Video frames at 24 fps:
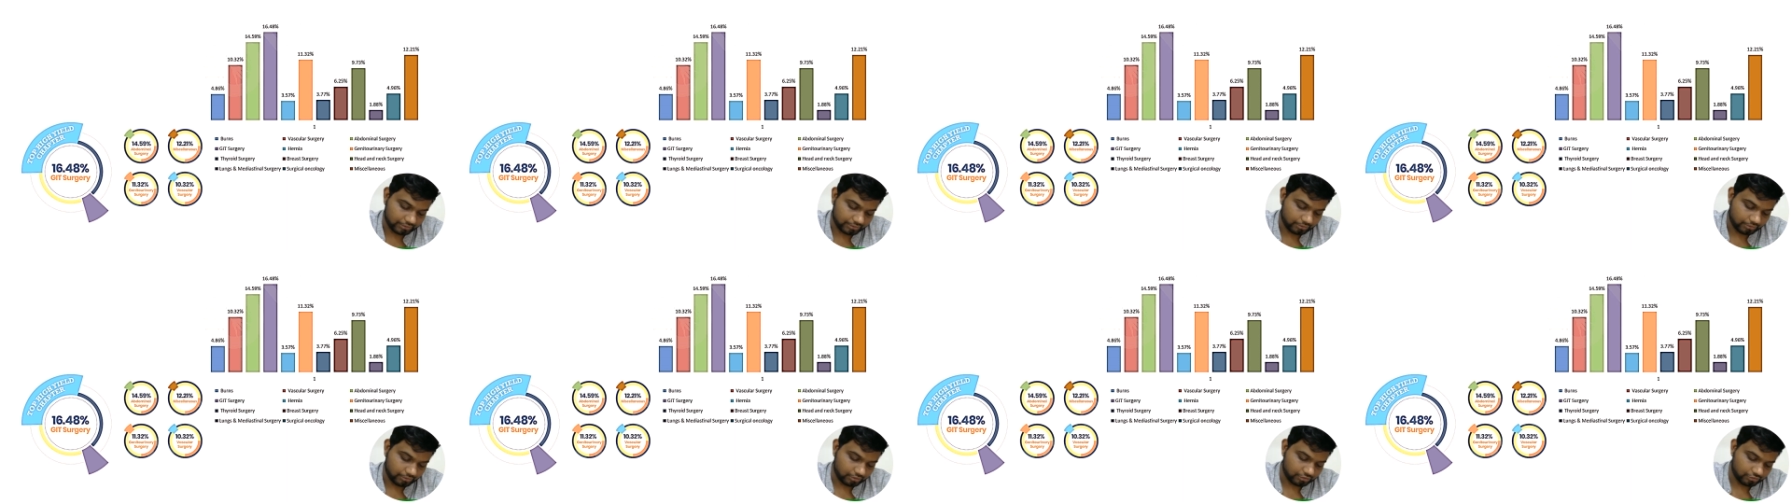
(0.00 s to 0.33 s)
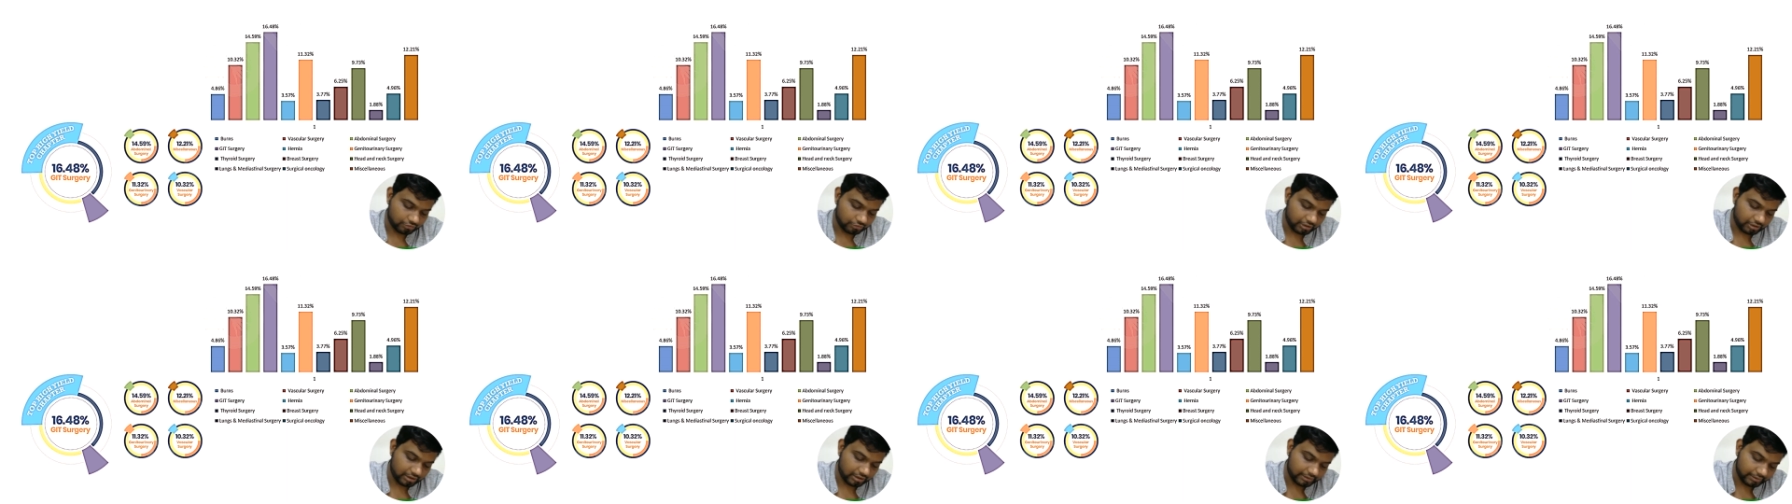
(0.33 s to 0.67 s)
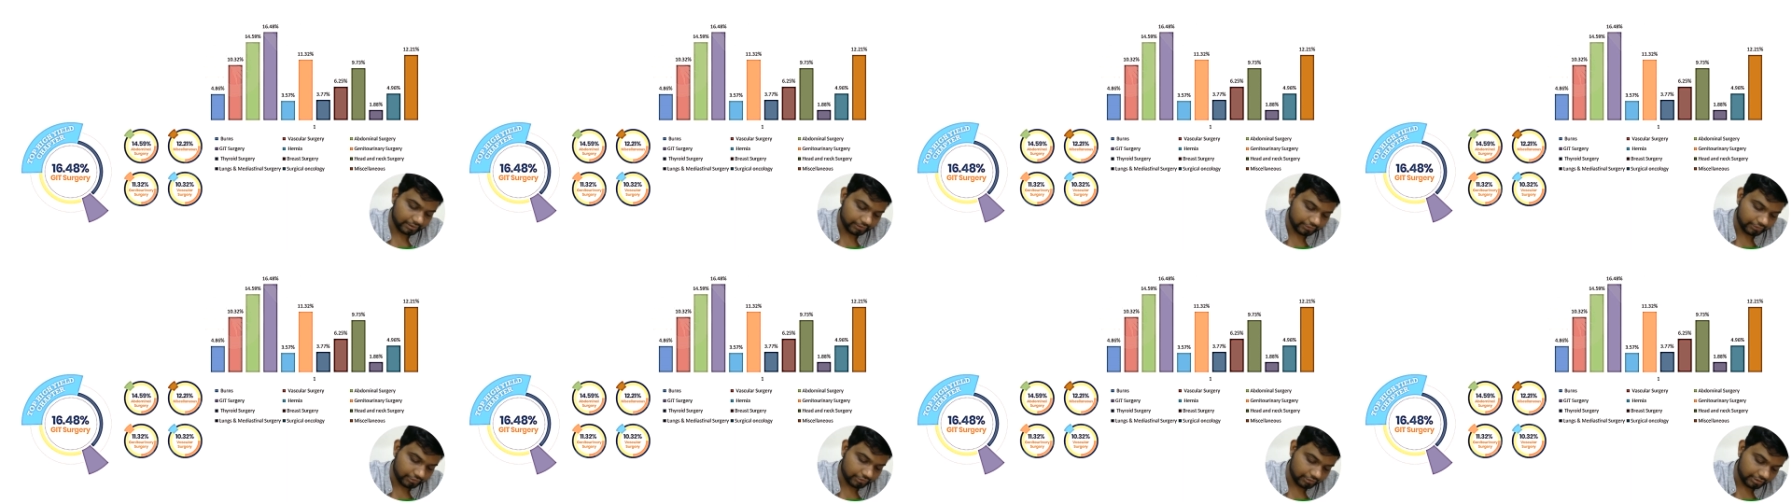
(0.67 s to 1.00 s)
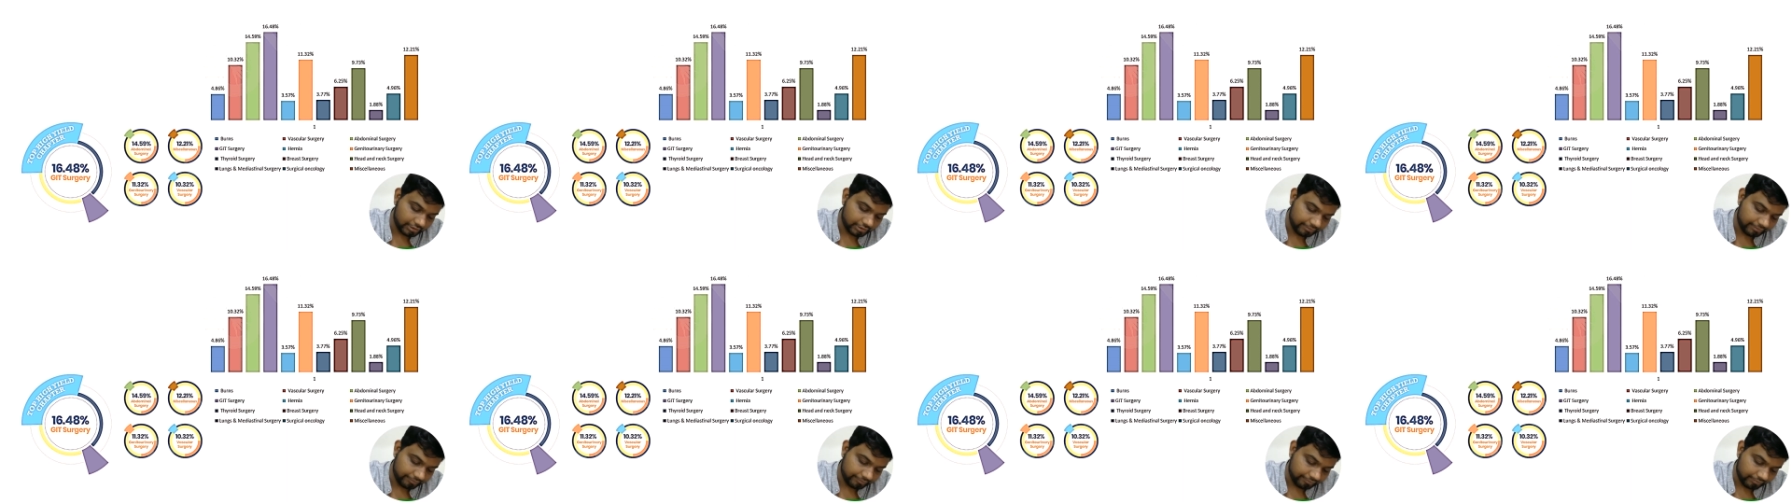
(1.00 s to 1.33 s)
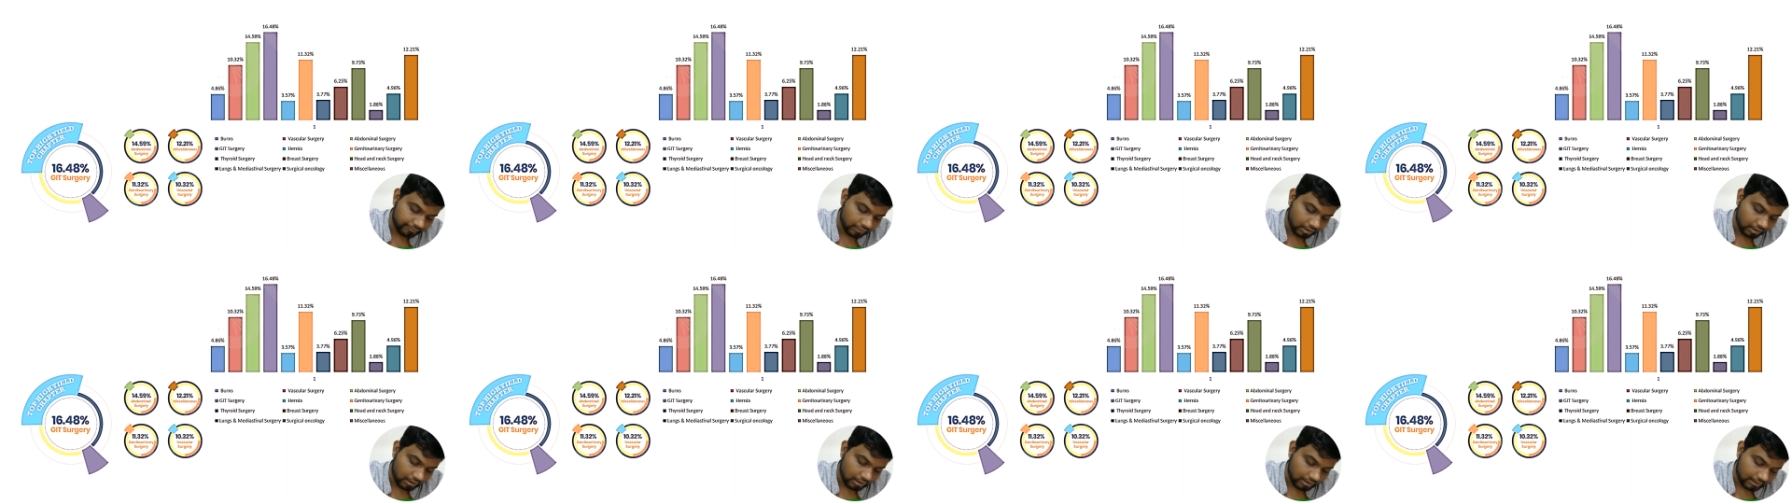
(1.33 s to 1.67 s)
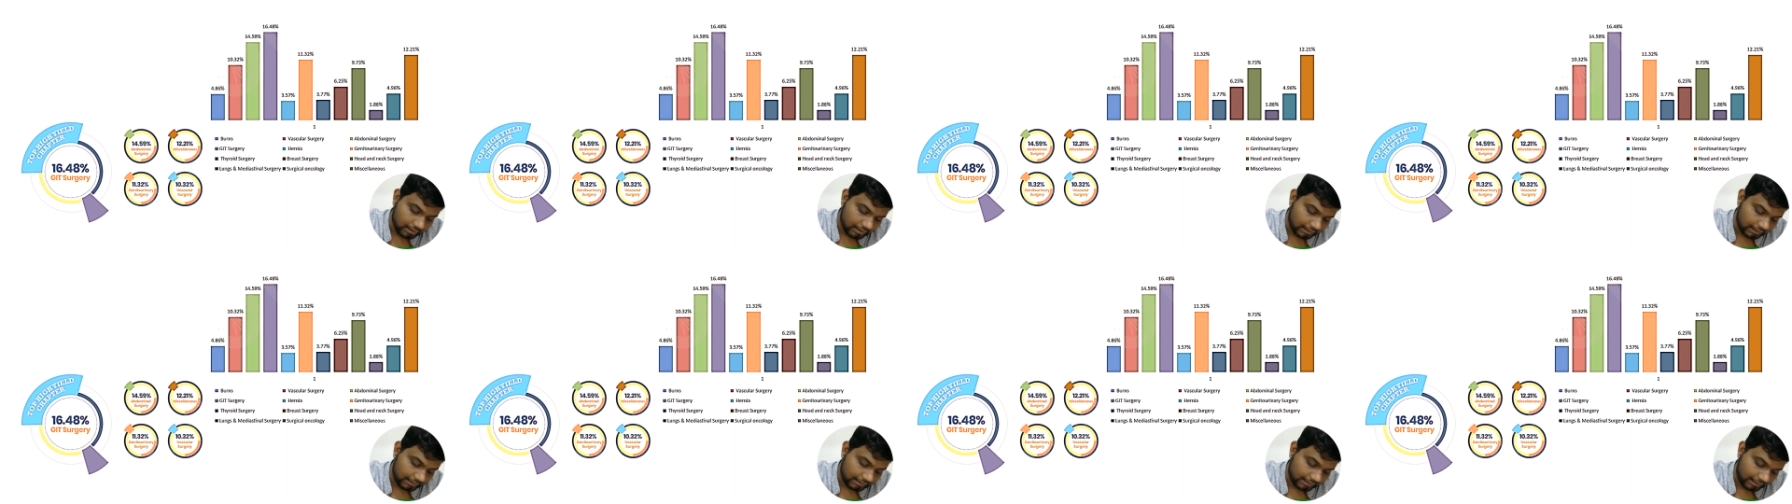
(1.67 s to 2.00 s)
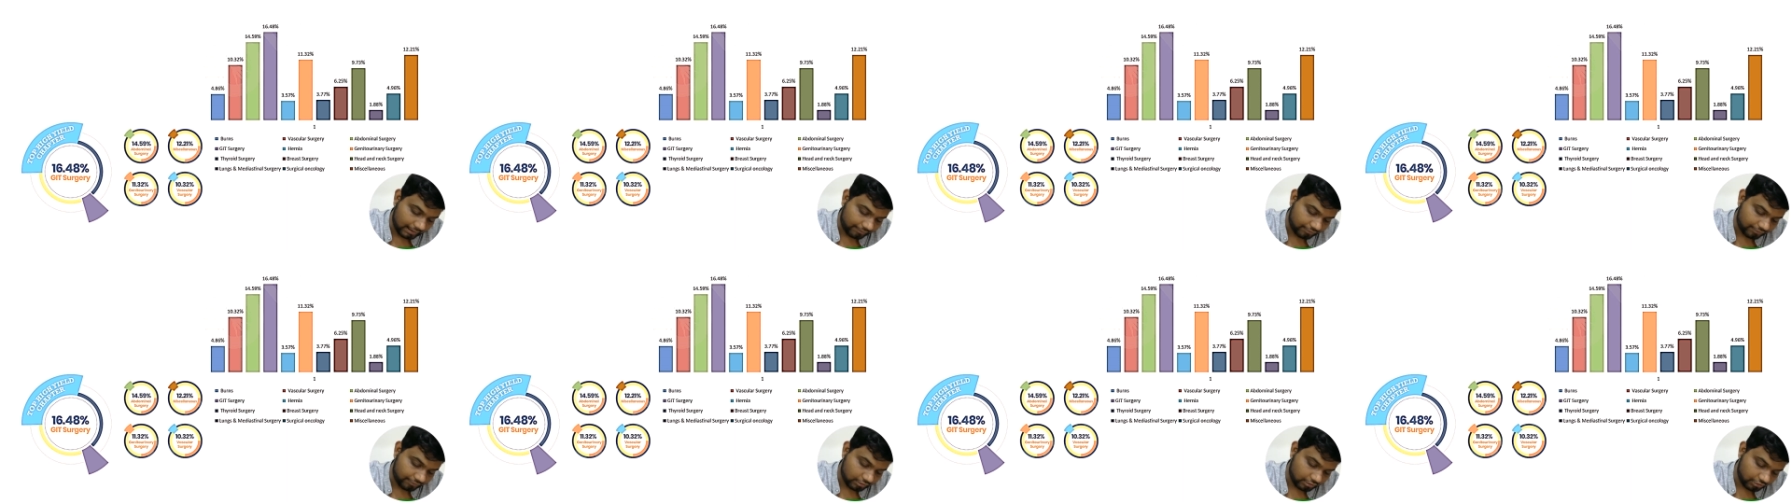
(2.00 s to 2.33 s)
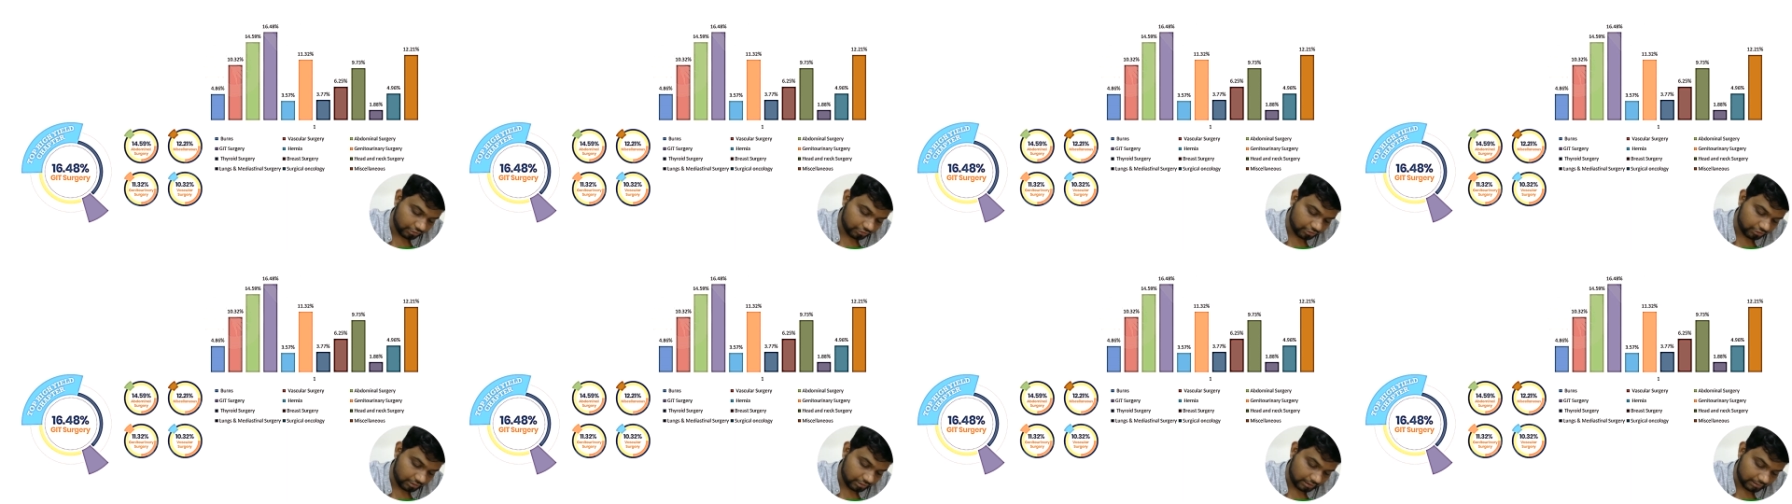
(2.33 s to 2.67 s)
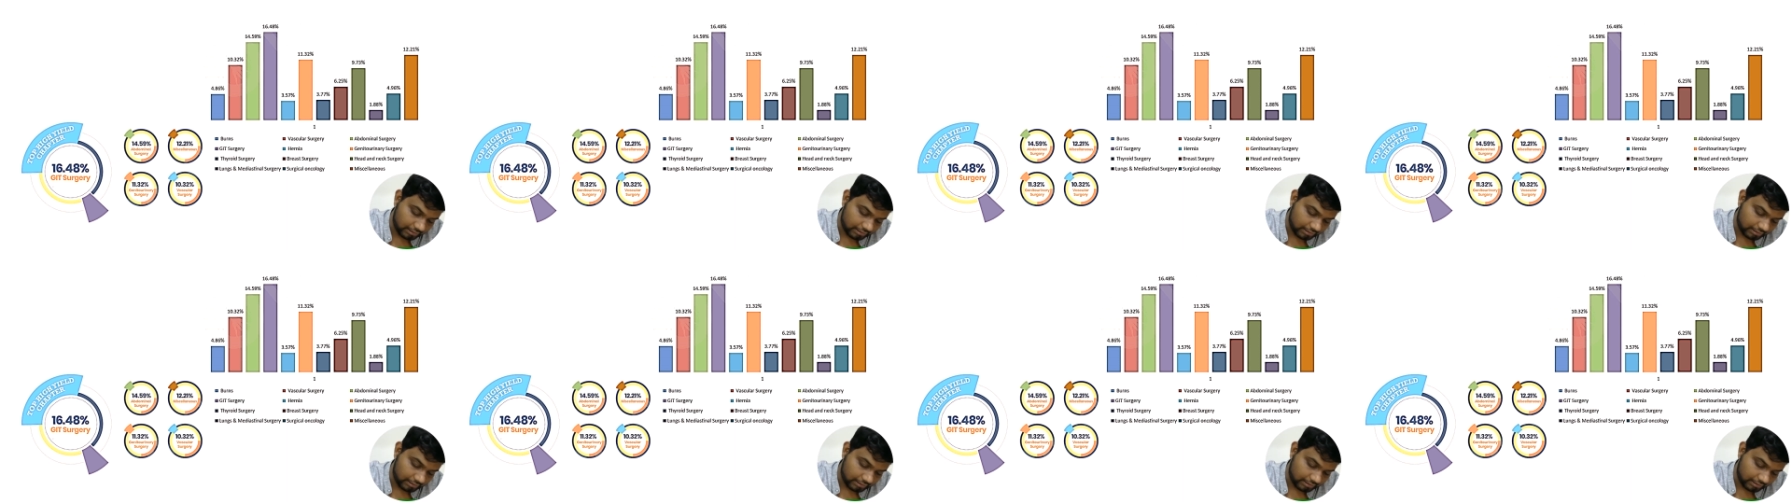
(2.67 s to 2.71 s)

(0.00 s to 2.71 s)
your GA surgery, and after the GA